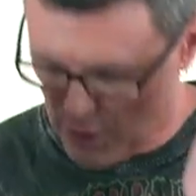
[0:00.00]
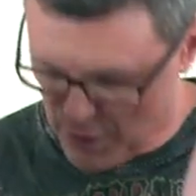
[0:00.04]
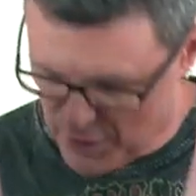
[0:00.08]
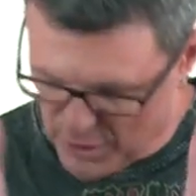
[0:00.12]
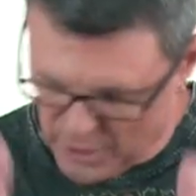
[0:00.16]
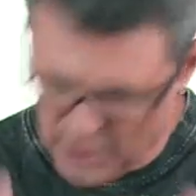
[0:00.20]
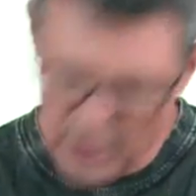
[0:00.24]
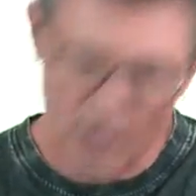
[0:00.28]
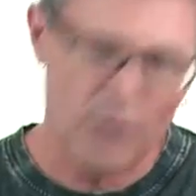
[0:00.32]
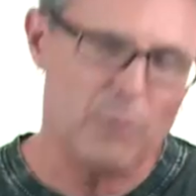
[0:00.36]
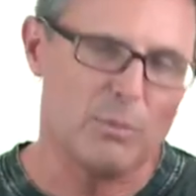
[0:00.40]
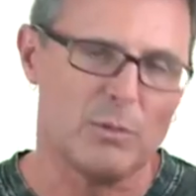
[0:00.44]

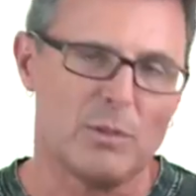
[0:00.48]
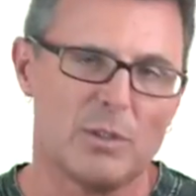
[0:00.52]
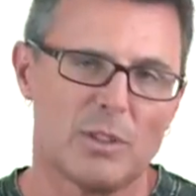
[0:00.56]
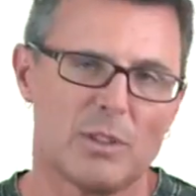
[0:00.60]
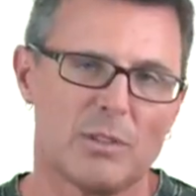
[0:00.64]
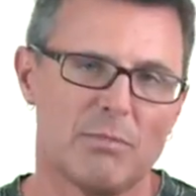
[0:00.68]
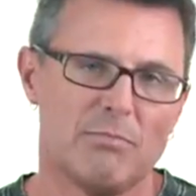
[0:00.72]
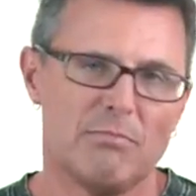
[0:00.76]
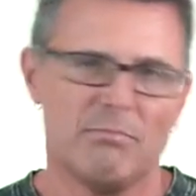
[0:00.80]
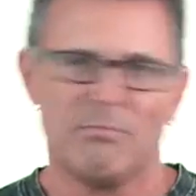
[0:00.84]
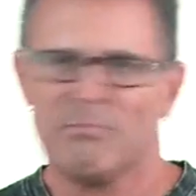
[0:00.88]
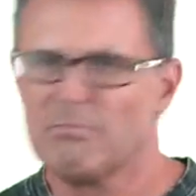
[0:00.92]

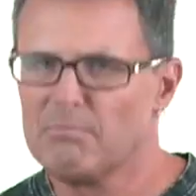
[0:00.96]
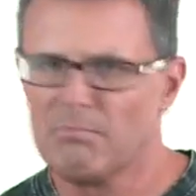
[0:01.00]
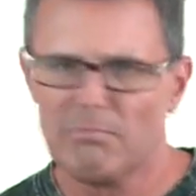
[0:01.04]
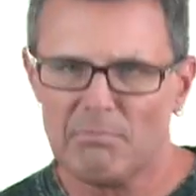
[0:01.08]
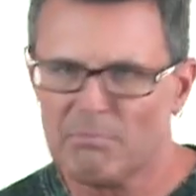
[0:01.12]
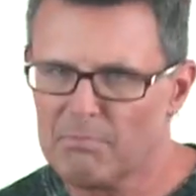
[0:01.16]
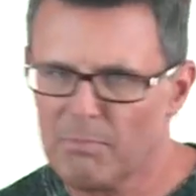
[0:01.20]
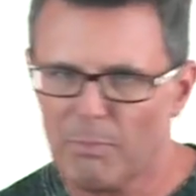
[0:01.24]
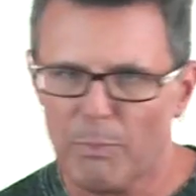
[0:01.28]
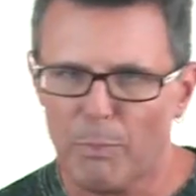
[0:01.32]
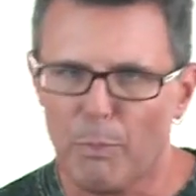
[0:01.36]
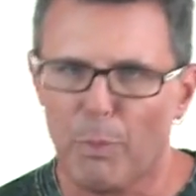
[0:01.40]
don't
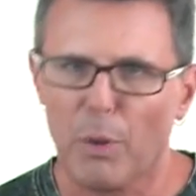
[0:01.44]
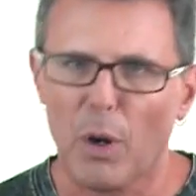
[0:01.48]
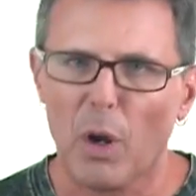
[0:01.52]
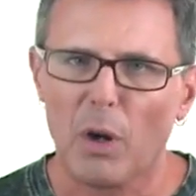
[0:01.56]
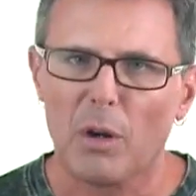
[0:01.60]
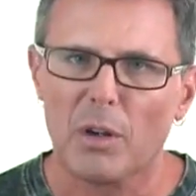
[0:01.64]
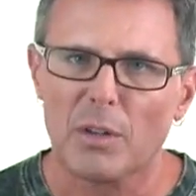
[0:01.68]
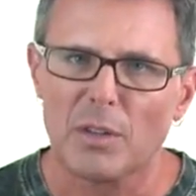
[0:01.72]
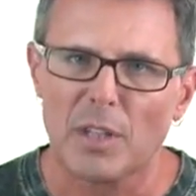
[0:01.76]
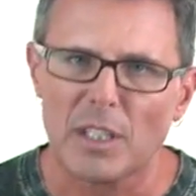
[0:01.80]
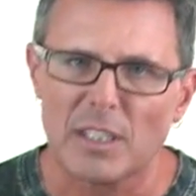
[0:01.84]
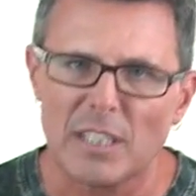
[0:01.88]

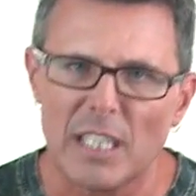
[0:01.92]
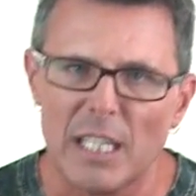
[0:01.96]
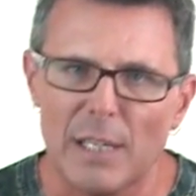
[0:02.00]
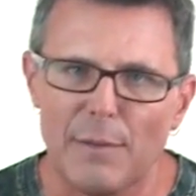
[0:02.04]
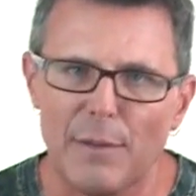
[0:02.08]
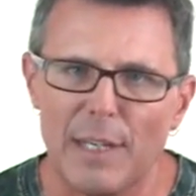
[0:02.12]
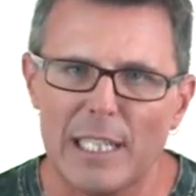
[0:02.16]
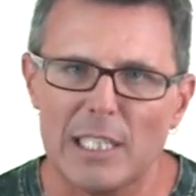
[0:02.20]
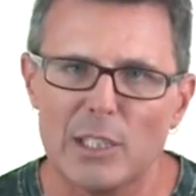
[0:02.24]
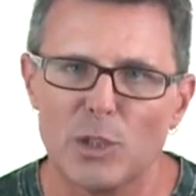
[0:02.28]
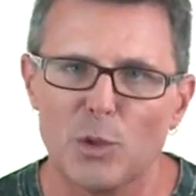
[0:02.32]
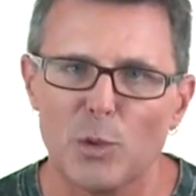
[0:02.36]
block the
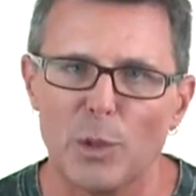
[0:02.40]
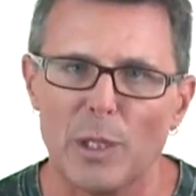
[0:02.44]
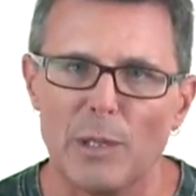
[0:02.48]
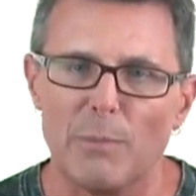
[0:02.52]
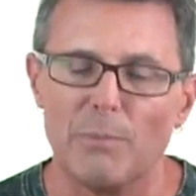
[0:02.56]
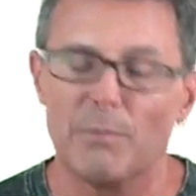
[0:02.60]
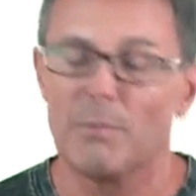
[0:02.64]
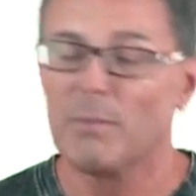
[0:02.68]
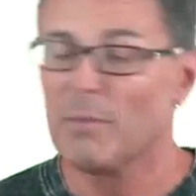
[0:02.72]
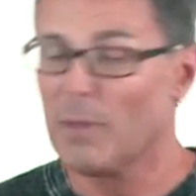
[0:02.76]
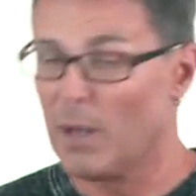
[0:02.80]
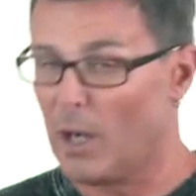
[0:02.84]
TV screen,
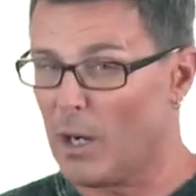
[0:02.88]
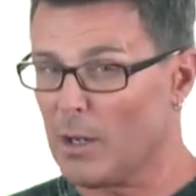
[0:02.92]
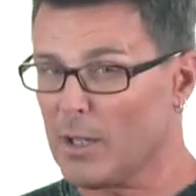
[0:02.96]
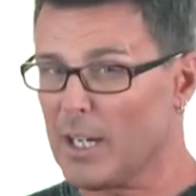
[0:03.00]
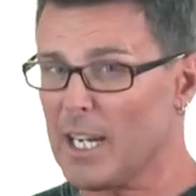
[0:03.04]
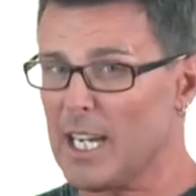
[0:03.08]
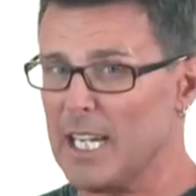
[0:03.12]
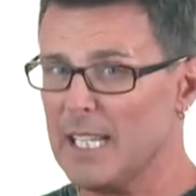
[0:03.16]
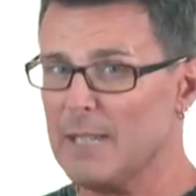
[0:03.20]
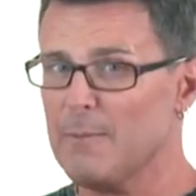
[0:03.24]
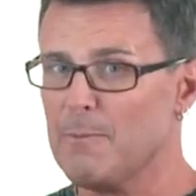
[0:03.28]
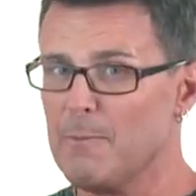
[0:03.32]

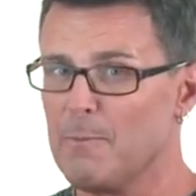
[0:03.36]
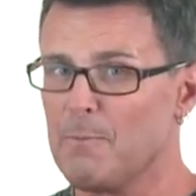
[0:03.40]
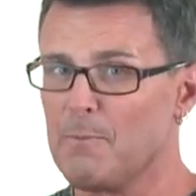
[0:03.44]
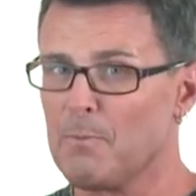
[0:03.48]
okay?